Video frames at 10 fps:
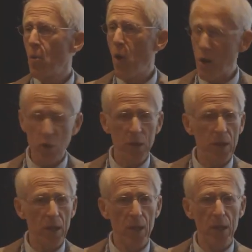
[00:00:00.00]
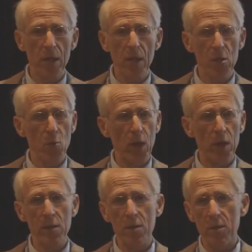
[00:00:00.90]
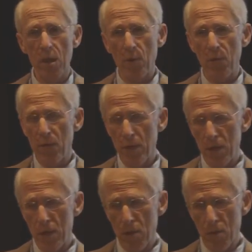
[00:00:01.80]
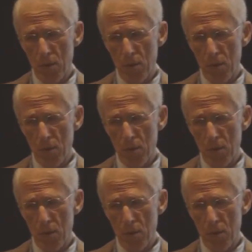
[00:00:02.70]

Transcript: Washington, as well as some of the